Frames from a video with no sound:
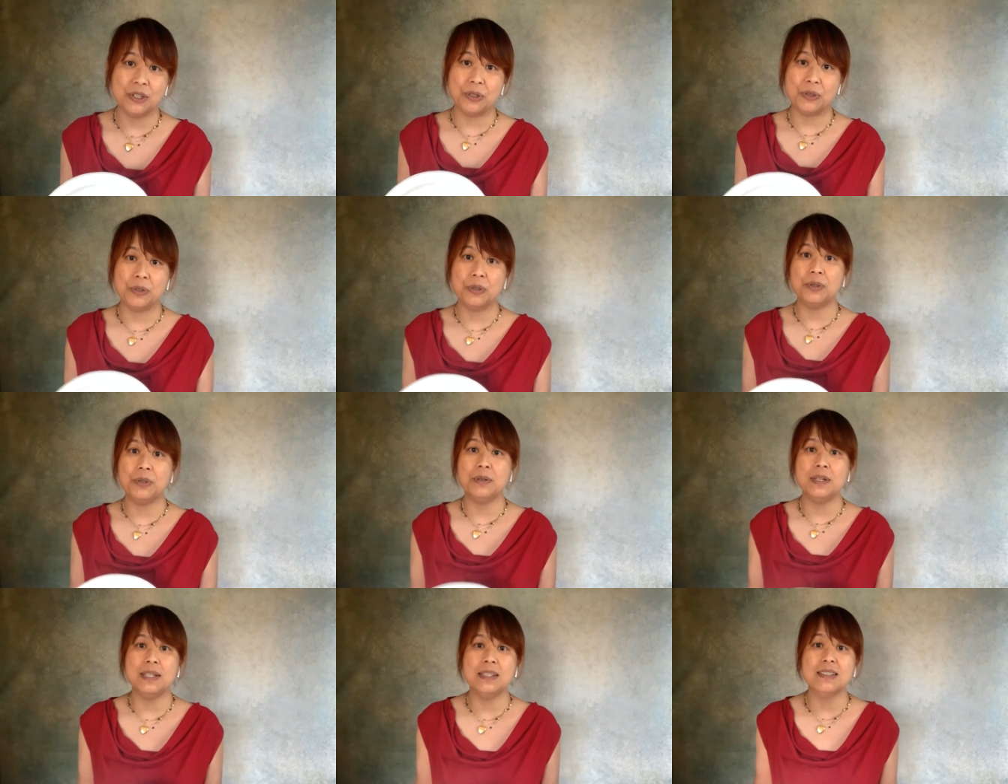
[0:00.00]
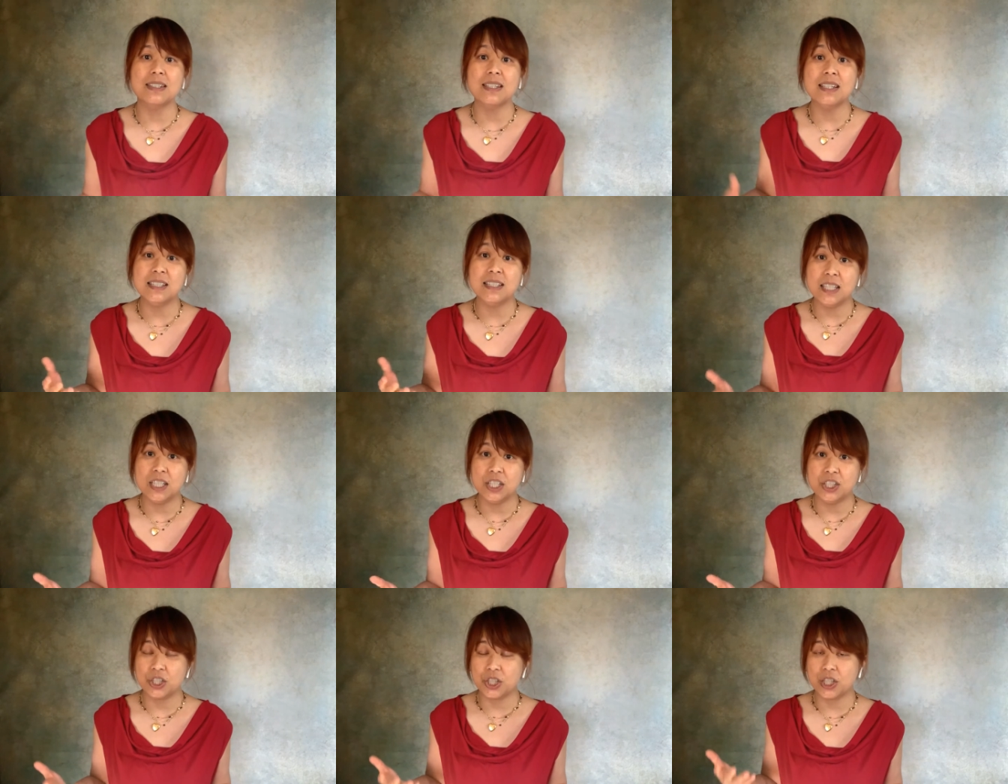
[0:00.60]
who is a
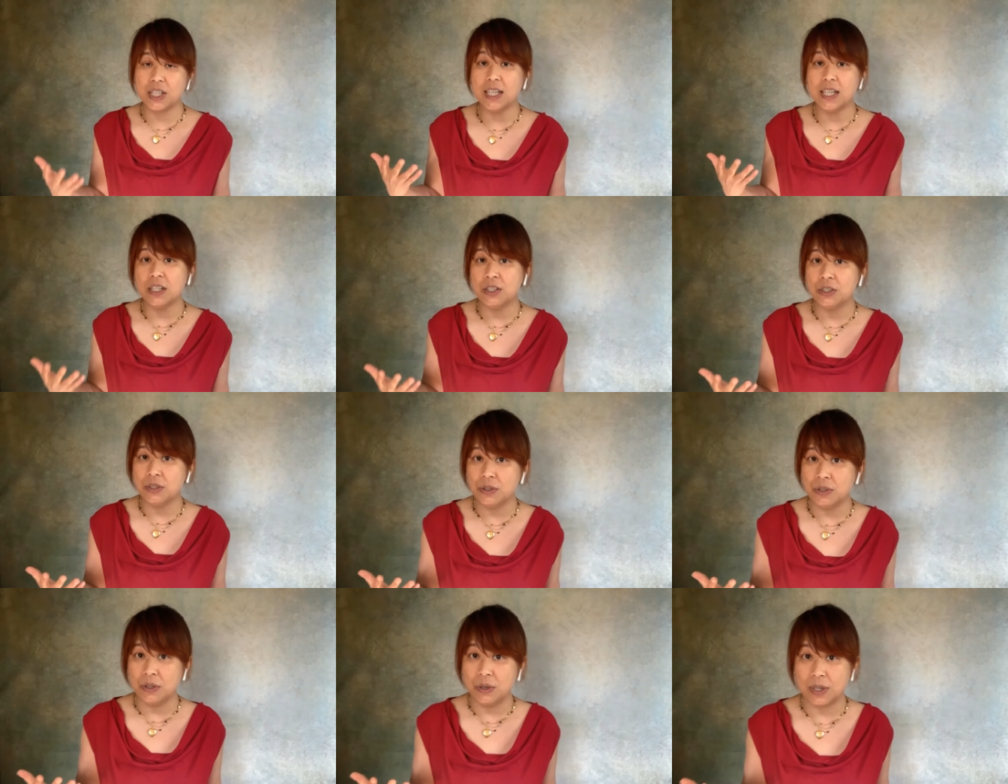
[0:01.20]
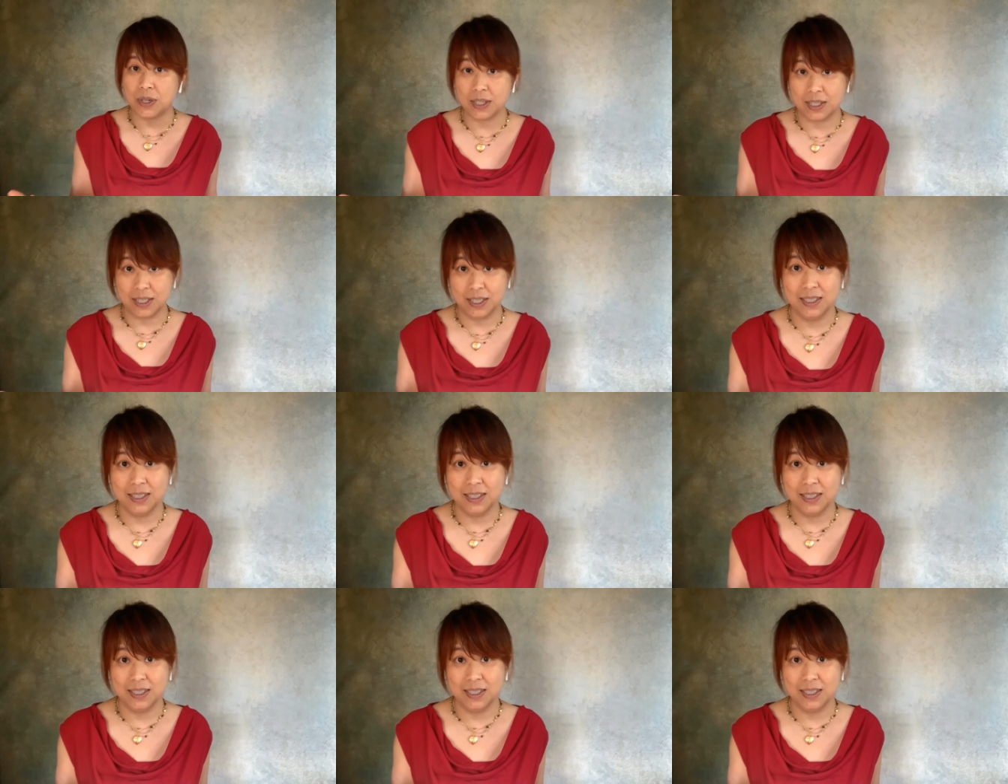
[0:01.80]
teacher in New York.